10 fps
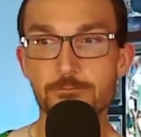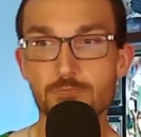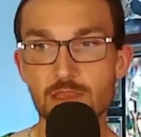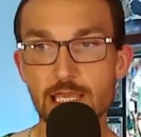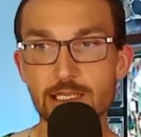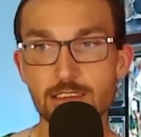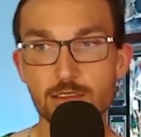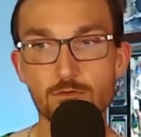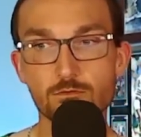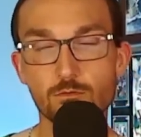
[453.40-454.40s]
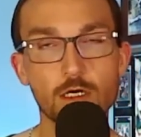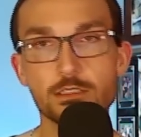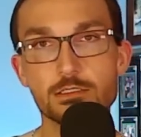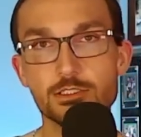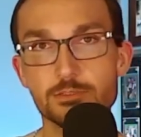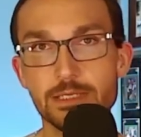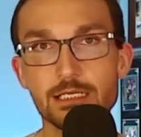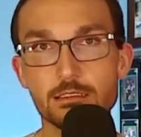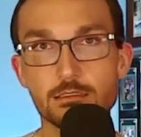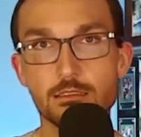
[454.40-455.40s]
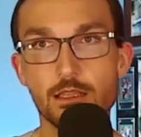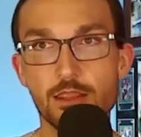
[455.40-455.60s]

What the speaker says: They don't want your beer.